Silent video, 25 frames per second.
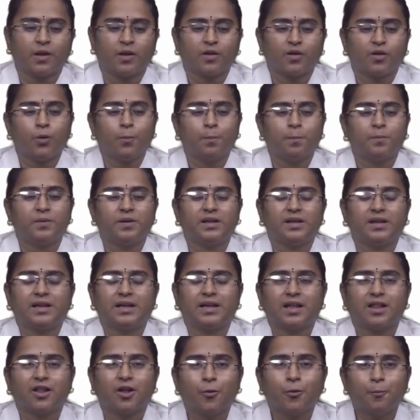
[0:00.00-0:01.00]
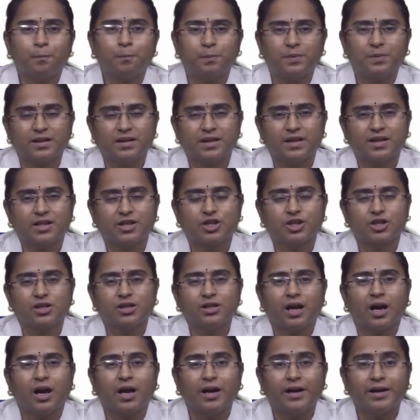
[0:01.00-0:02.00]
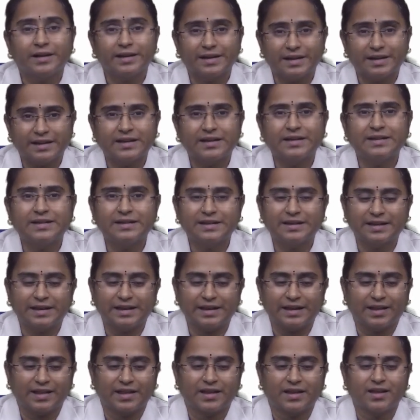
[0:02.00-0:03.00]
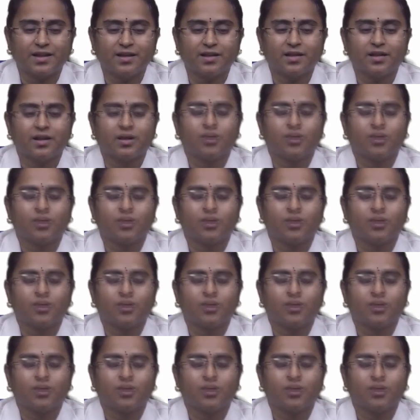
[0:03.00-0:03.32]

So in case of persistent or recurrent cases,